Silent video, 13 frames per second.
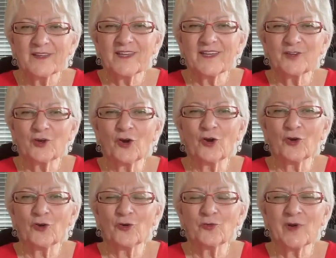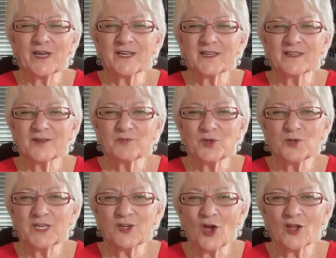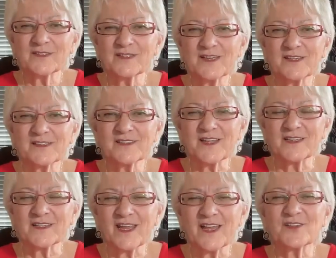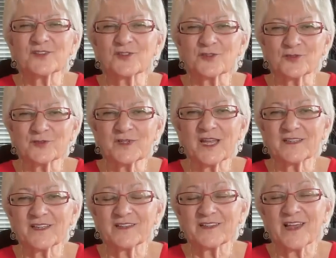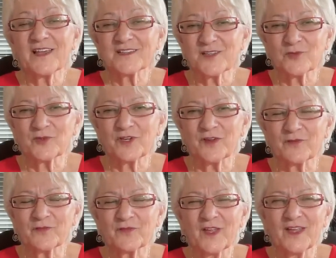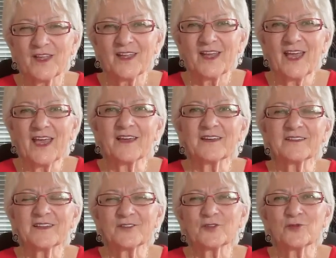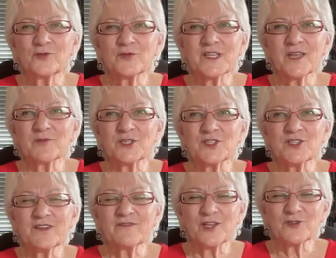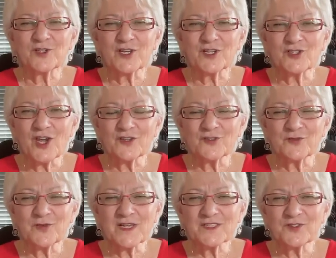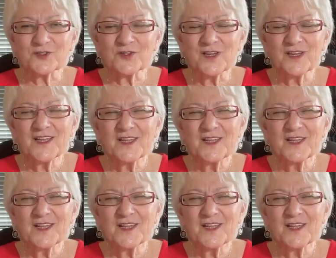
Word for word: in her winning the beauty contest than Esther, than Hadassah would have had, and whose name is eventually changed to Esther.